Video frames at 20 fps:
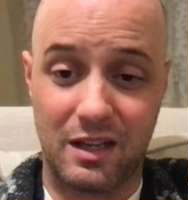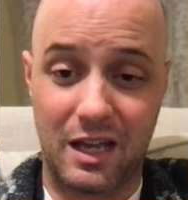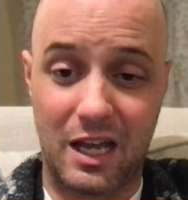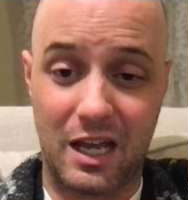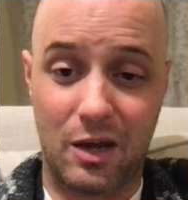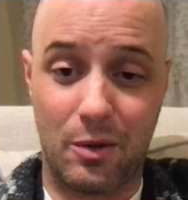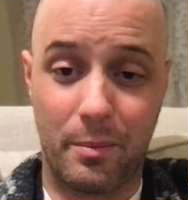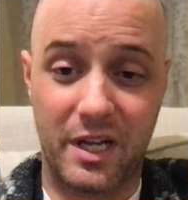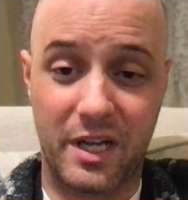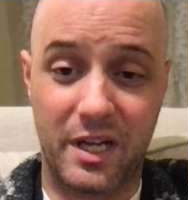
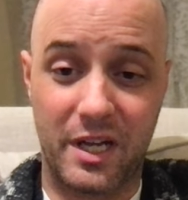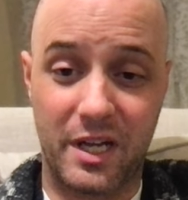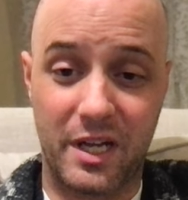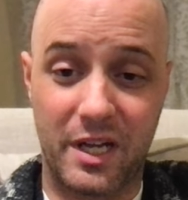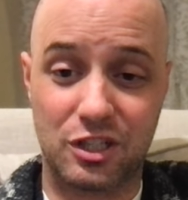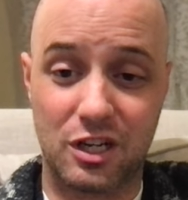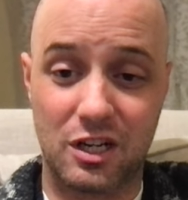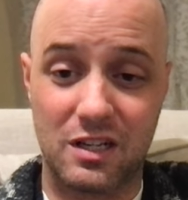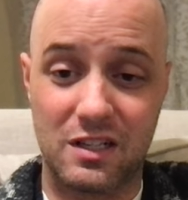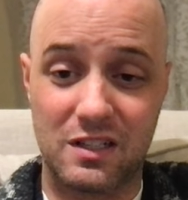how
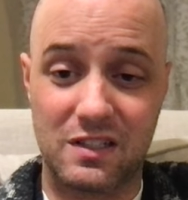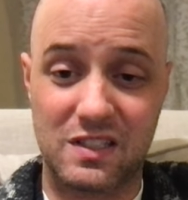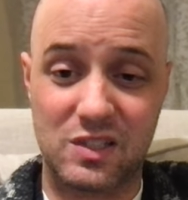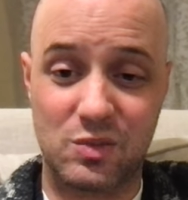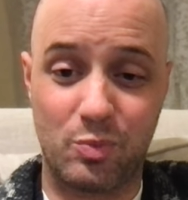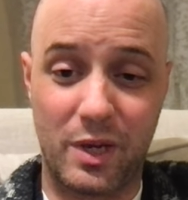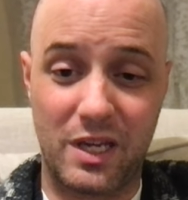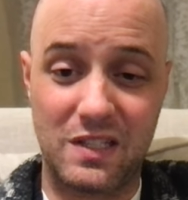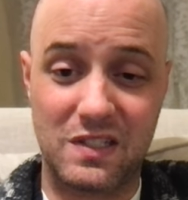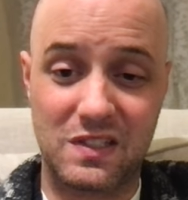much
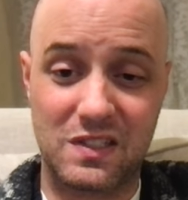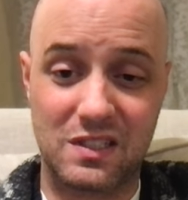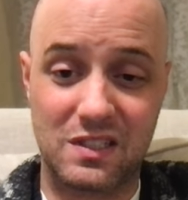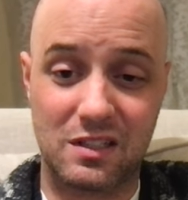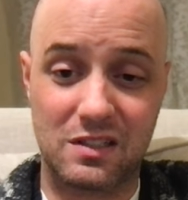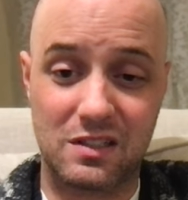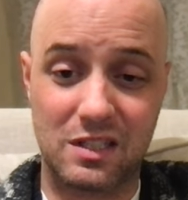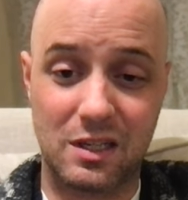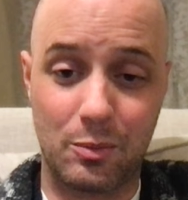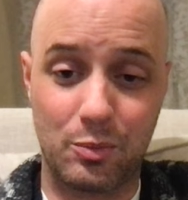space
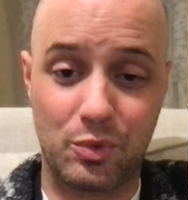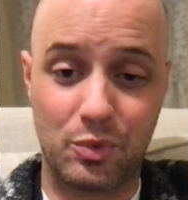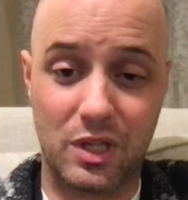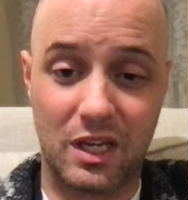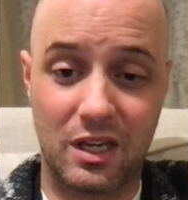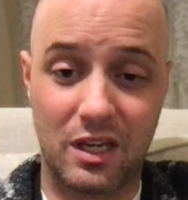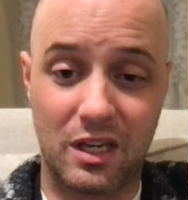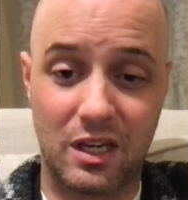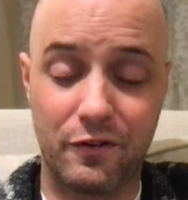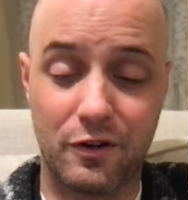something
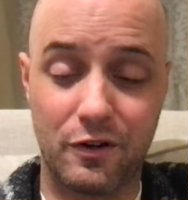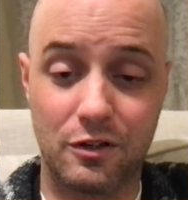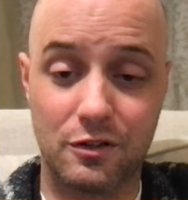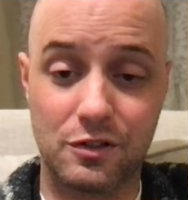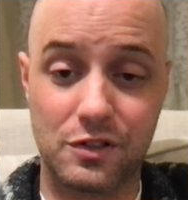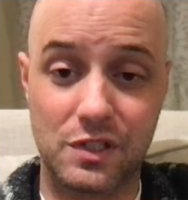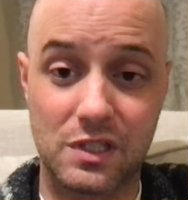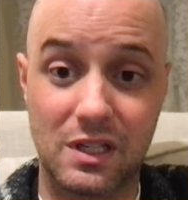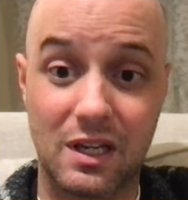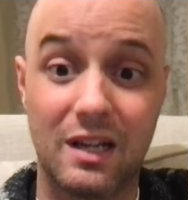
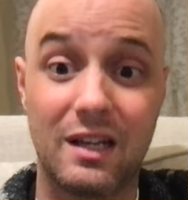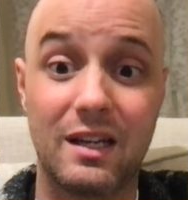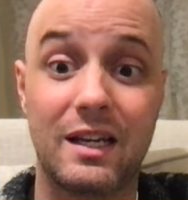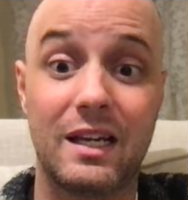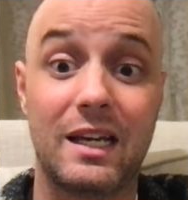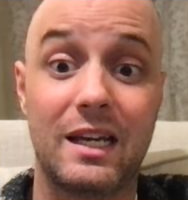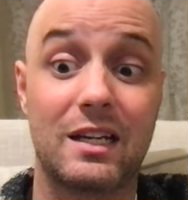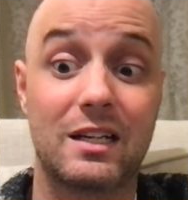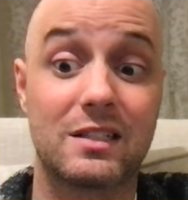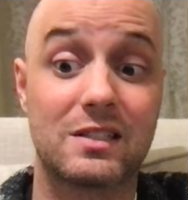covers,
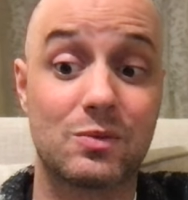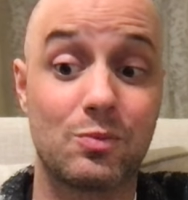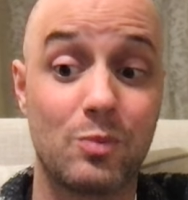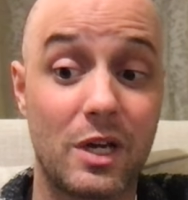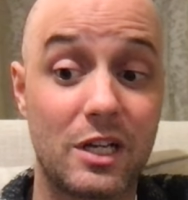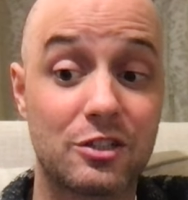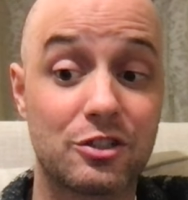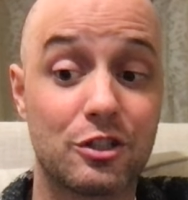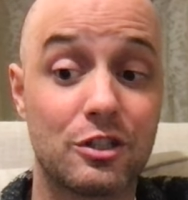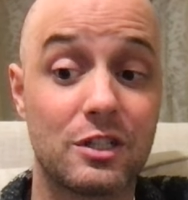and it's
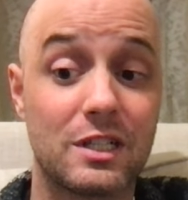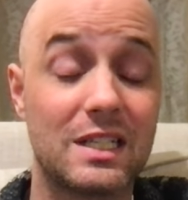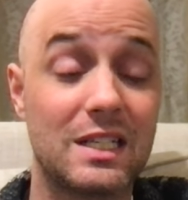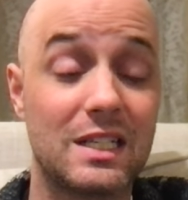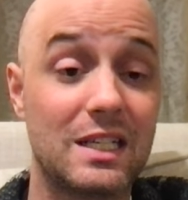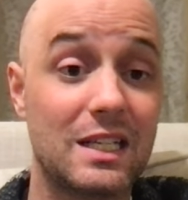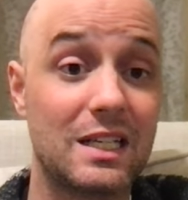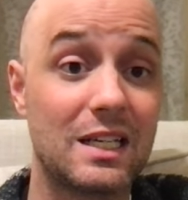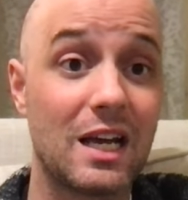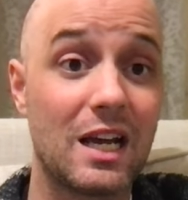measured
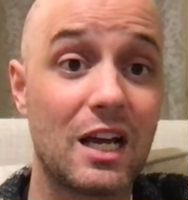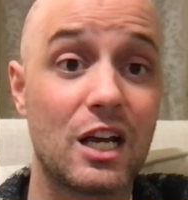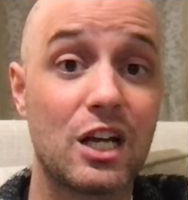in